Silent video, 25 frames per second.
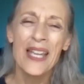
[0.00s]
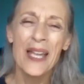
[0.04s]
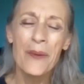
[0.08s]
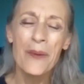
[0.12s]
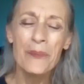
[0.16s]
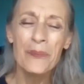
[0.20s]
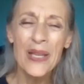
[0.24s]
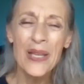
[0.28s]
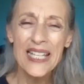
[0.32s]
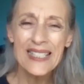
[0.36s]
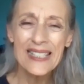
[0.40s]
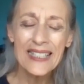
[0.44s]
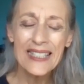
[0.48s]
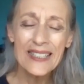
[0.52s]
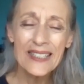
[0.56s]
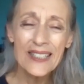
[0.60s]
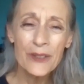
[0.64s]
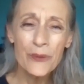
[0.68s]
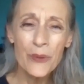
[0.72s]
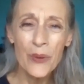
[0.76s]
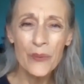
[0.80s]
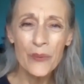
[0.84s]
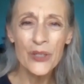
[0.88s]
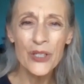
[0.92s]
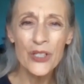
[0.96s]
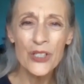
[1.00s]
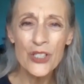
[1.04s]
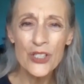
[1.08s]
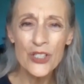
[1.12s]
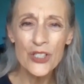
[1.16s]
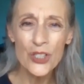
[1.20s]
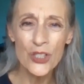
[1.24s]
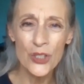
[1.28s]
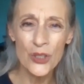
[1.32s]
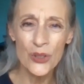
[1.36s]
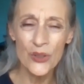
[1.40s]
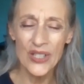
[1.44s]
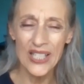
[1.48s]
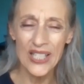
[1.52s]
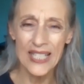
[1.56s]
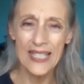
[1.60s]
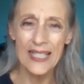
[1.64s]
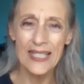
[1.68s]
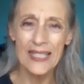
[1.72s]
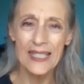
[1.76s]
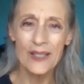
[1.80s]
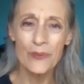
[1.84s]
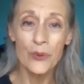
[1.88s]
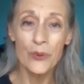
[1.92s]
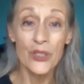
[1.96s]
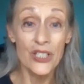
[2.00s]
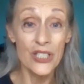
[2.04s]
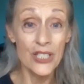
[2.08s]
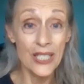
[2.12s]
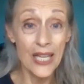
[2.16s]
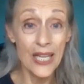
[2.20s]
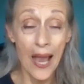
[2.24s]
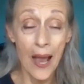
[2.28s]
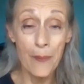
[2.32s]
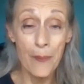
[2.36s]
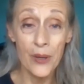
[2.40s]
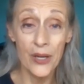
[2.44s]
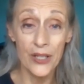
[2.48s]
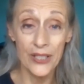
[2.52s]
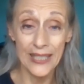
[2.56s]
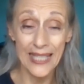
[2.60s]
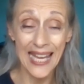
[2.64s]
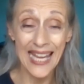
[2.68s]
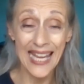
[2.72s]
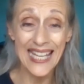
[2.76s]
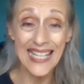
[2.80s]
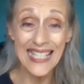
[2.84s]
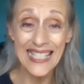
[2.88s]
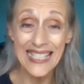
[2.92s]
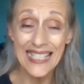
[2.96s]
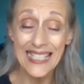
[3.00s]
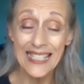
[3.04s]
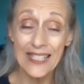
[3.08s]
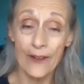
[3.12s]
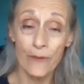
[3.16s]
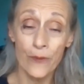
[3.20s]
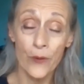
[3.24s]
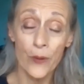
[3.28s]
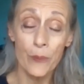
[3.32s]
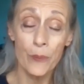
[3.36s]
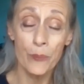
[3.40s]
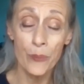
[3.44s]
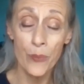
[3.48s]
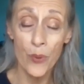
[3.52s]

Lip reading: Basically, what we're going to do is we're going to tap on 8 different